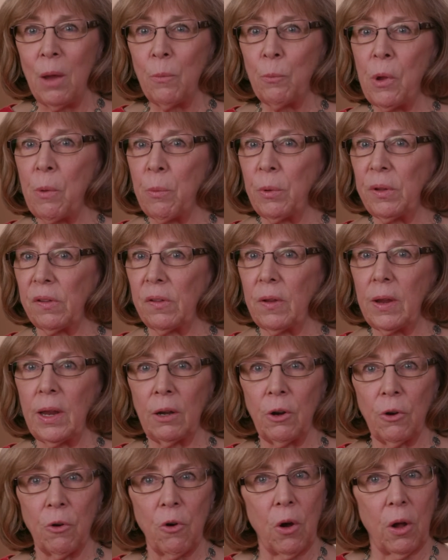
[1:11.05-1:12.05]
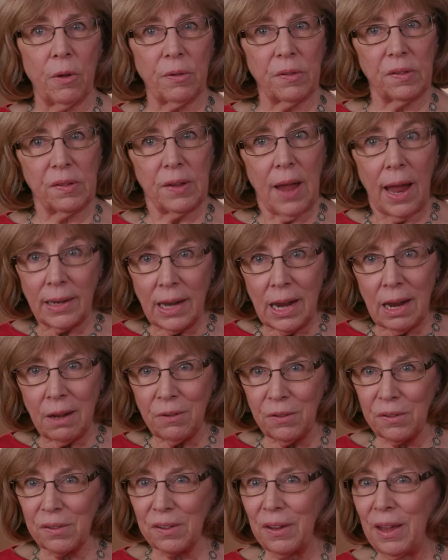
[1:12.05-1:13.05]
We would see it across
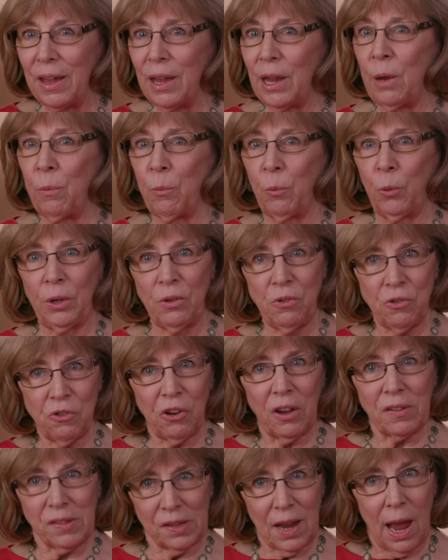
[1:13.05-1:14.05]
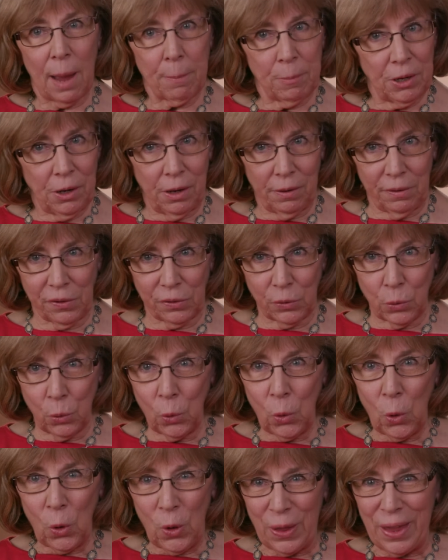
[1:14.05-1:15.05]
settings. It wouldn't just happen at
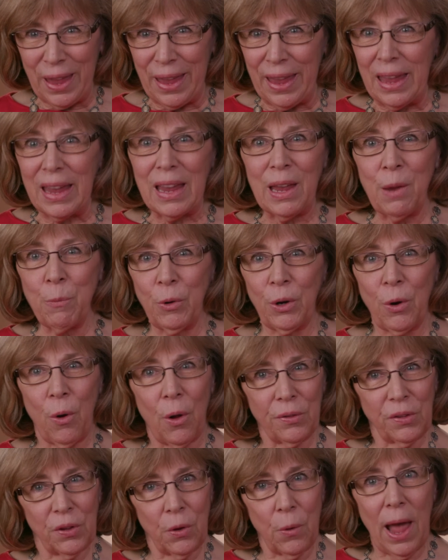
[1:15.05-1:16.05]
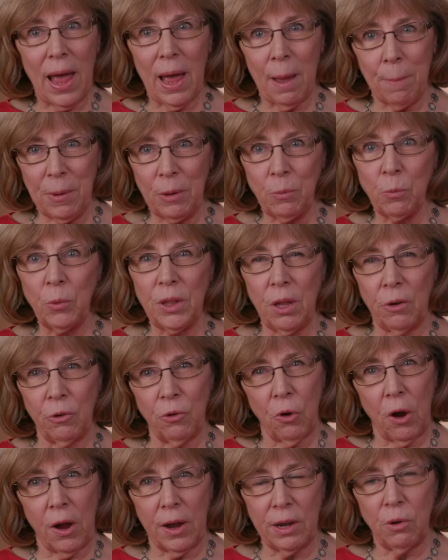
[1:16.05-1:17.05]
school. It would also happen when they're
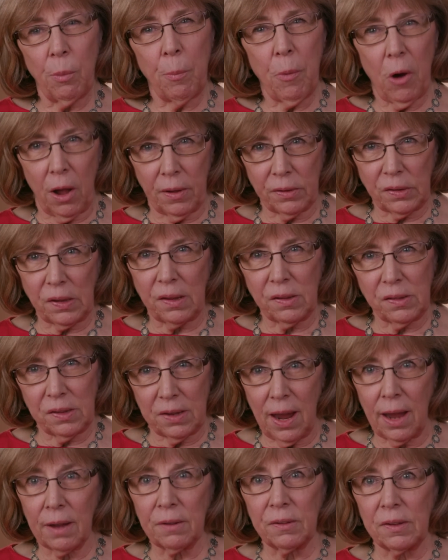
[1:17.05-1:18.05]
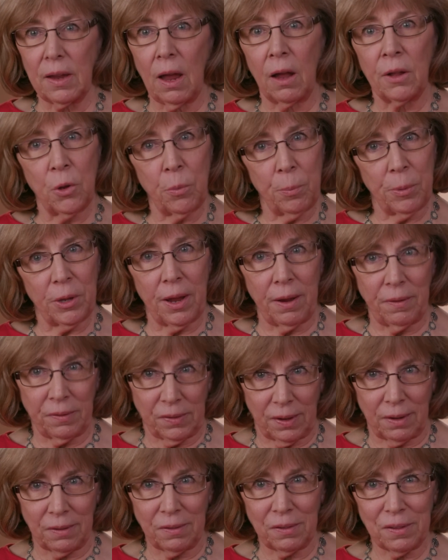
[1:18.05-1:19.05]
trying to process text other
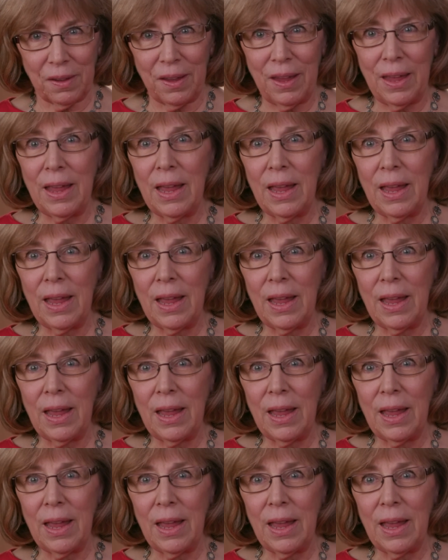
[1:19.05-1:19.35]
places,